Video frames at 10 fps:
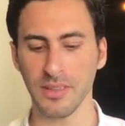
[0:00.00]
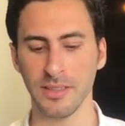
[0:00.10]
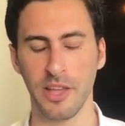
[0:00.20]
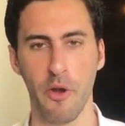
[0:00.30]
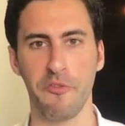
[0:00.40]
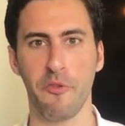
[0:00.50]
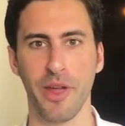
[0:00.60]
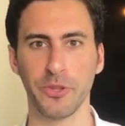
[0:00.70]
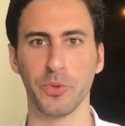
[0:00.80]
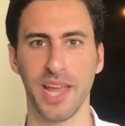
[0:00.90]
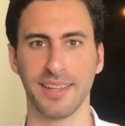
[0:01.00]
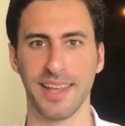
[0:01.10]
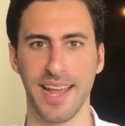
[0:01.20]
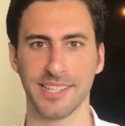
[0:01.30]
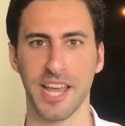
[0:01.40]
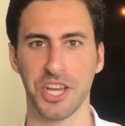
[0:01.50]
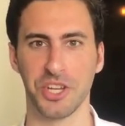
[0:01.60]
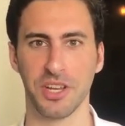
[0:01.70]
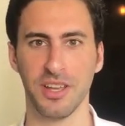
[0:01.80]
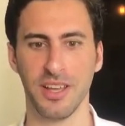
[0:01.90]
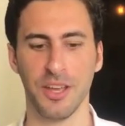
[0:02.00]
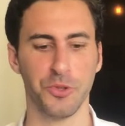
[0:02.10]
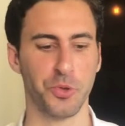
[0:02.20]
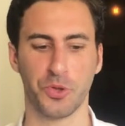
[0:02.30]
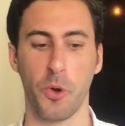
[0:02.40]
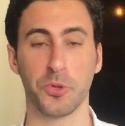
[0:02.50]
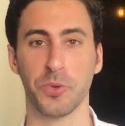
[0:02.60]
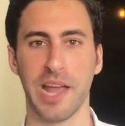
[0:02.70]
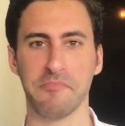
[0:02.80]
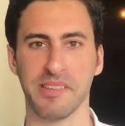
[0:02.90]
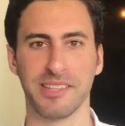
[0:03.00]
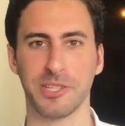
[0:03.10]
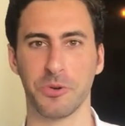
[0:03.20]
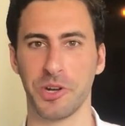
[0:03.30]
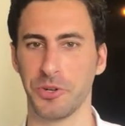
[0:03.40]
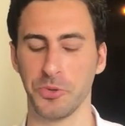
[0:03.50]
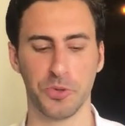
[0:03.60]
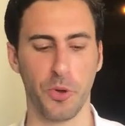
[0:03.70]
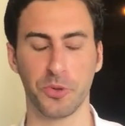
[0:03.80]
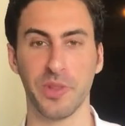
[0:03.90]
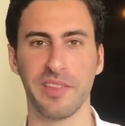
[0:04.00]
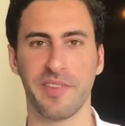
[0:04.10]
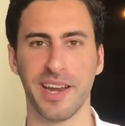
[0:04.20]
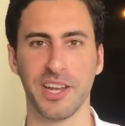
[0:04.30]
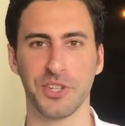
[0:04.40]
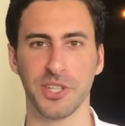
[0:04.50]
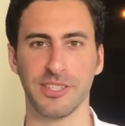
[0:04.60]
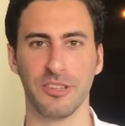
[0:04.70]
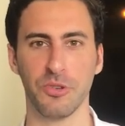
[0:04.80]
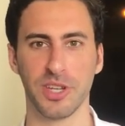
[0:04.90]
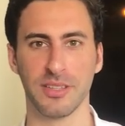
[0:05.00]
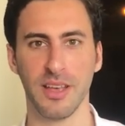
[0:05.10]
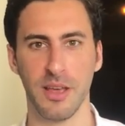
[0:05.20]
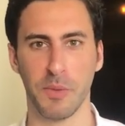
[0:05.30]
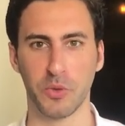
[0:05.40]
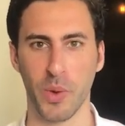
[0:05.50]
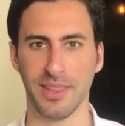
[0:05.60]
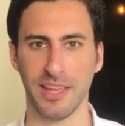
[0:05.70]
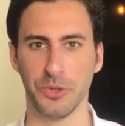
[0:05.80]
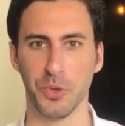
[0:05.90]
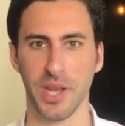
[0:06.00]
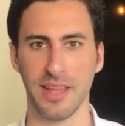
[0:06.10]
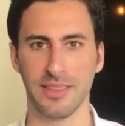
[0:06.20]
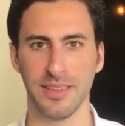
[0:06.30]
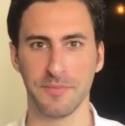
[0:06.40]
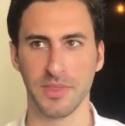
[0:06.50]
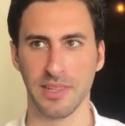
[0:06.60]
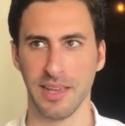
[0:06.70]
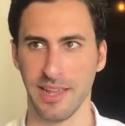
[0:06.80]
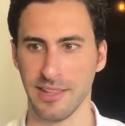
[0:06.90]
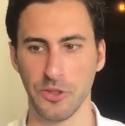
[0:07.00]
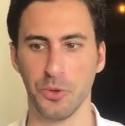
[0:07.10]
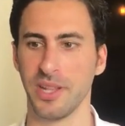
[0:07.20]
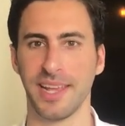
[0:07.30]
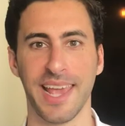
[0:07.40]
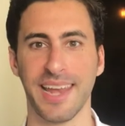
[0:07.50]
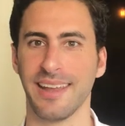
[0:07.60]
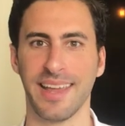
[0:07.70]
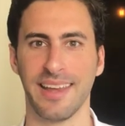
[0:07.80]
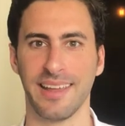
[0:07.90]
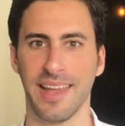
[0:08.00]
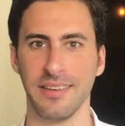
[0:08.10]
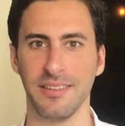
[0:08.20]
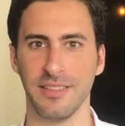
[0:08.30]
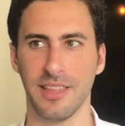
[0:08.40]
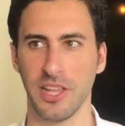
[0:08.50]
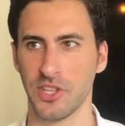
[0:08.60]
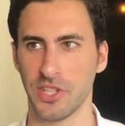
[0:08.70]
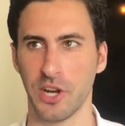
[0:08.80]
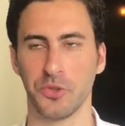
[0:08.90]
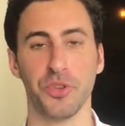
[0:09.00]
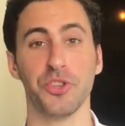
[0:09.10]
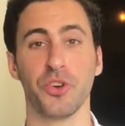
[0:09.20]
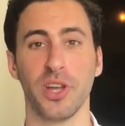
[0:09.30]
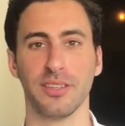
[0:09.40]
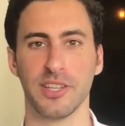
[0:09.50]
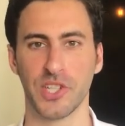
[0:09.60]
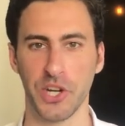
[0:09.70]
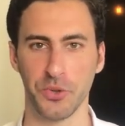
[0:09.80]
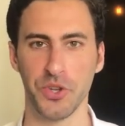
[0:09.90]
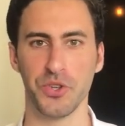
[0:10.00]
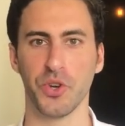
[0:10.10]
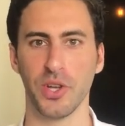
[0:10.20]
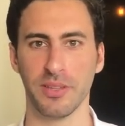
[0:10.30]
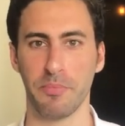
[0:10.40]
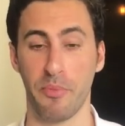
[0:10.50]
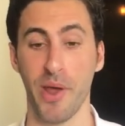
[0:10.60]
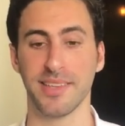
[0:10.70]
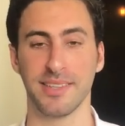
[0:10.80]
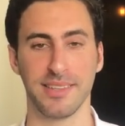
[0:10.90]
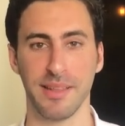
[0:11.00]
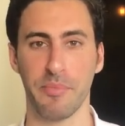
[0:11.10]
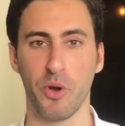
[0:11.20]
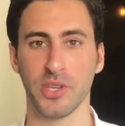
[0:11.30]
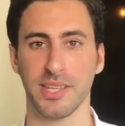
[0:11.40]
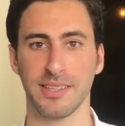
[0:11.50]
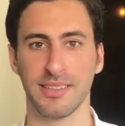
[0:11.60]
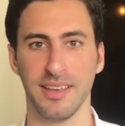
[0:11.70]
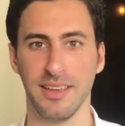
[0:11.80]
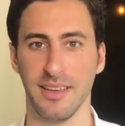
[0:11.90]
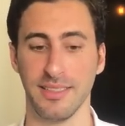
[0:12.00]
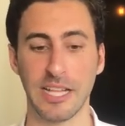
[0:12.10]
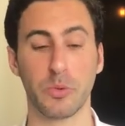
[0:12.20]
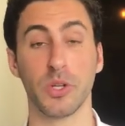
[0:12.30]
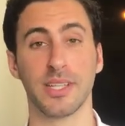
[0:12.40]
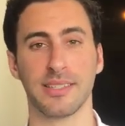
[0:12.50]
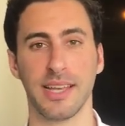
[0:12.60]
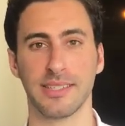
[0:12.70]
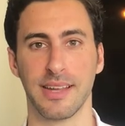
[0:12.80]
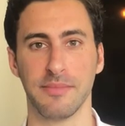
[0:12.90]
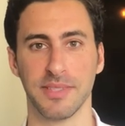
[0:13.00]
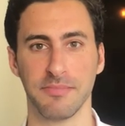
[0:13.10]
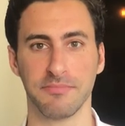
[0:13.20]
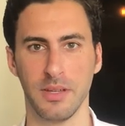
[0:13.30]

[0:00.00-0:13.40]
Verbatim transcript: They're afraid to take the next action, to talk to that business owner, to talk to that financial institution. But when they do that, and they do it again and again and again, they start to enjoy it. They start to enjoy the presence and the process, and that's where success comes.